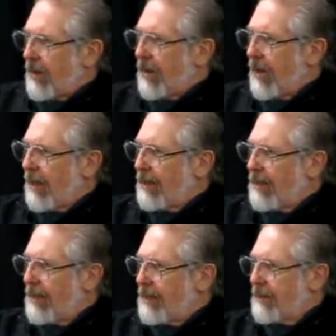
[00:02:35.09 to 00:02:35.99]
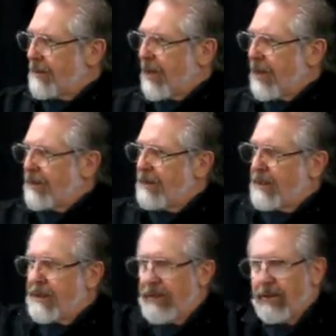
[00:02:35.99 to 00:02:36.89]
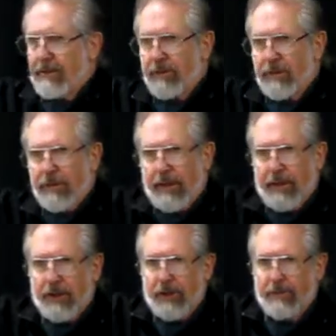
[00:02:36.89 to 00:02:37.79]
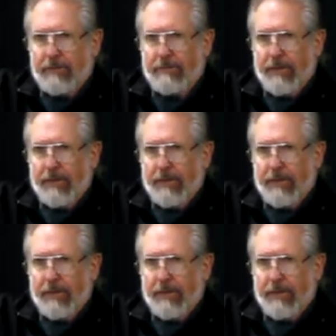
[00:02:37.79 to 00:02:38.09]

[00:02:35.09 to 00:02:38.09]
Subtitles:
and it is a decentralization,